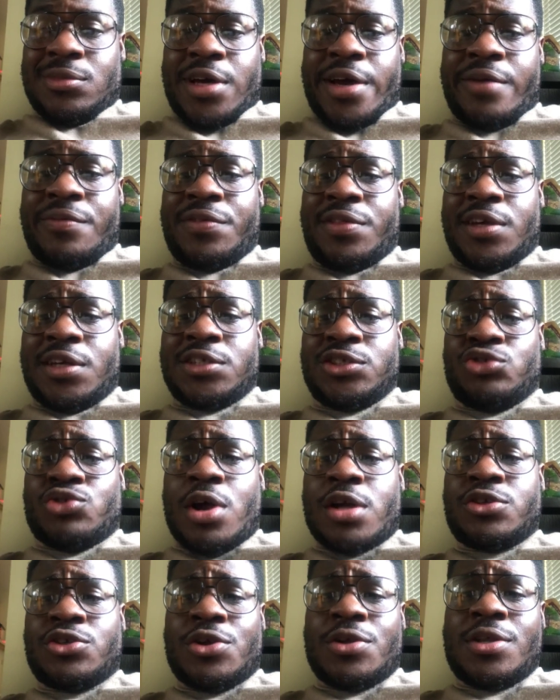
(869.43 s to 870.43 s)
Everything is
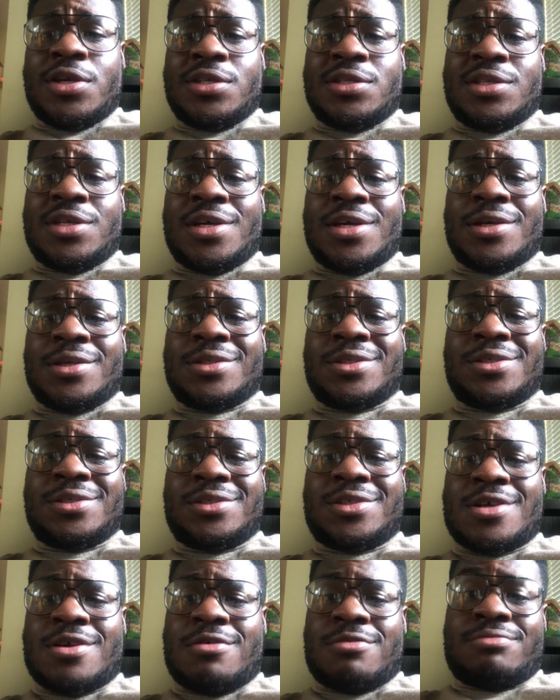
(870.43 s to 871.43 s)
retro these days.
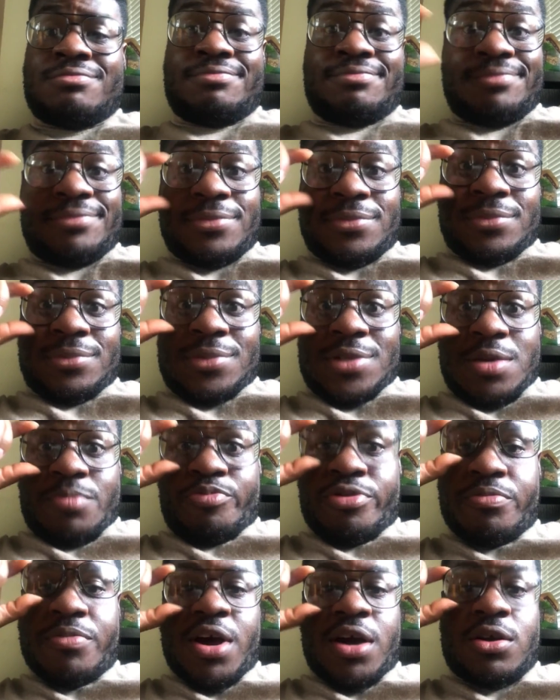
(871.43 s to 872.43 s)
So
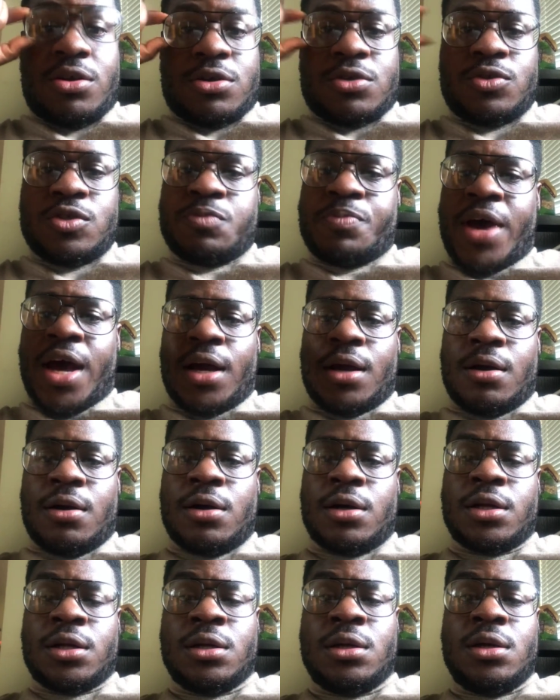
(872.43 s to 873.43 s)
put my Urkels back
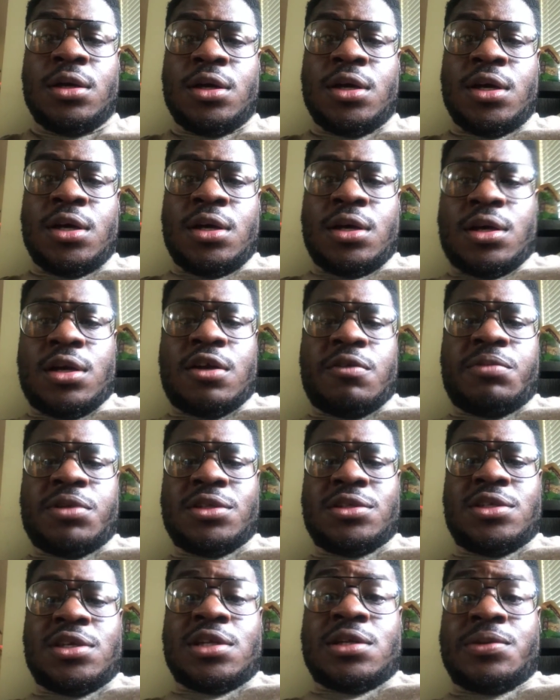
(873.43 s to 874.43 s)
on. I've been
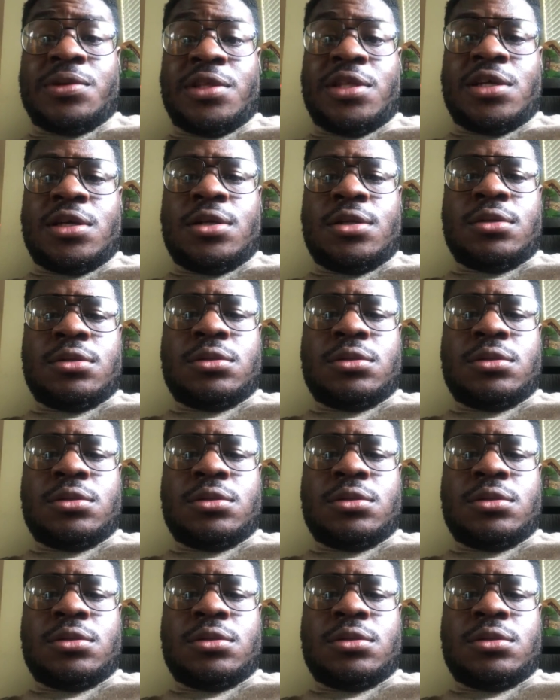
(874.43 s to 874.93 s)
dealing with it.